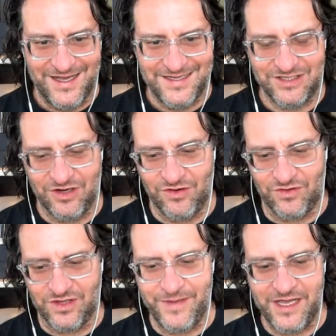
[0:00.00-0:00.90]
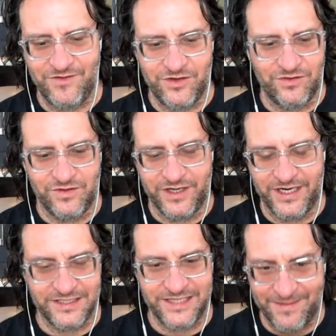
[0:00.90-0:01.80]
So let me give you an
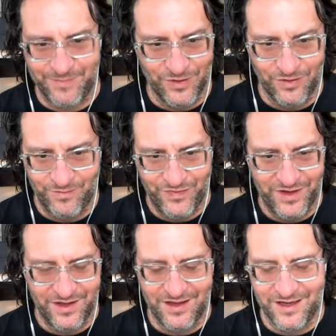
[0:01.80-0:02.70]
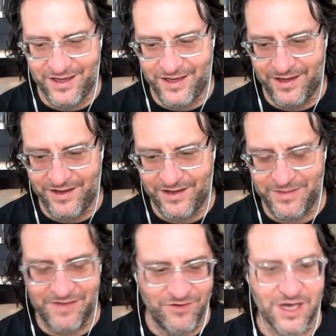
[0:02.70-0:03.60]
example. Let me
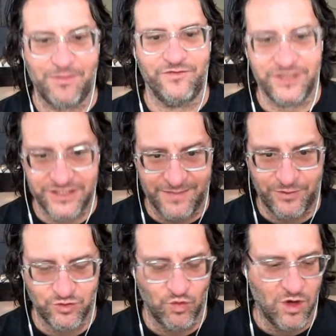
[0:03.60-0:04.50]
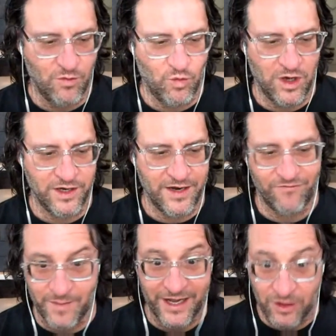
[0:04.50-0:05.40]
give you a couple of examples. One
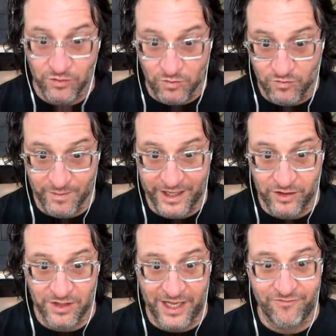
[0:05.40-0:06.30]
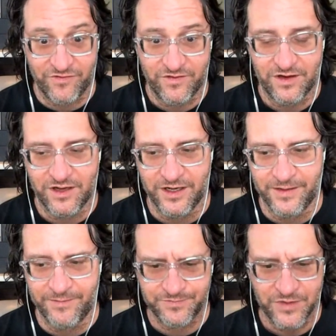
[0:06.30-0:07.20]
from my own life.
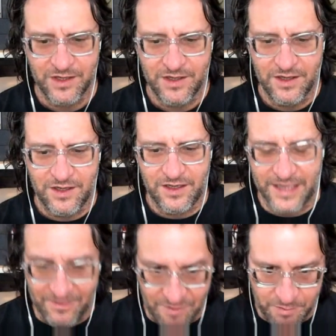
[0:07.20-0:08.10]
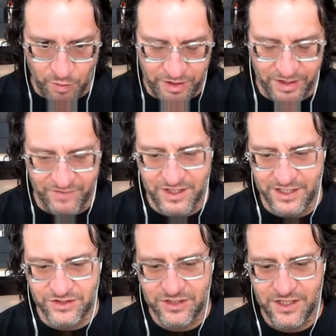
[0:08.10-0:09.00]
Again, remember, we don't have kids.